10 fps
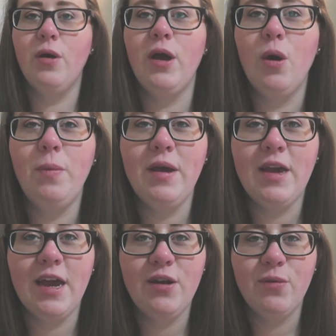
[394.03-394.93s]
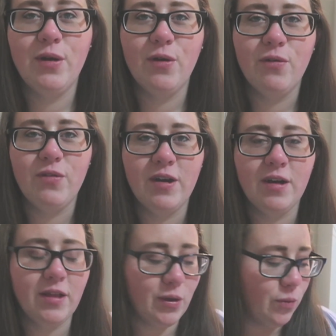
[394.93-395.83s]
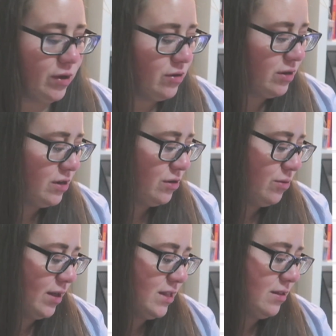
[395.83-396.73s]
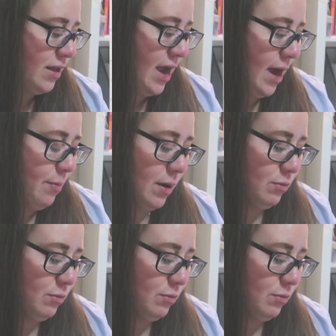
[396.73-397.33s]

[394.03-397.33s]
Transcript: I hope I kind of went over like what you can do on this app.